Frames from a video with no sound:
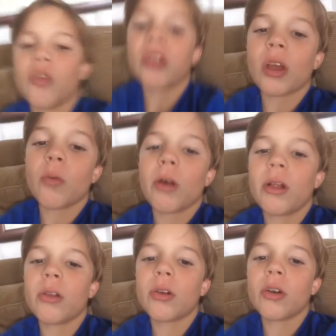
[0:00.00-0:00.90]
second
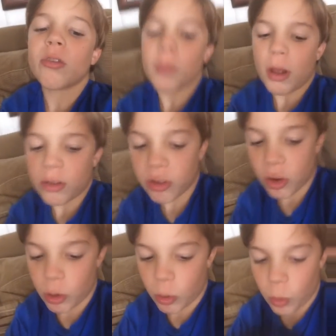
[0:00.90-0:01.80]
wild card spot.
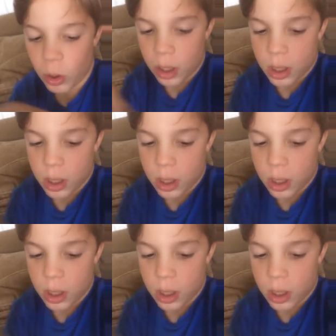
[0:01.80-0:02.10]
So,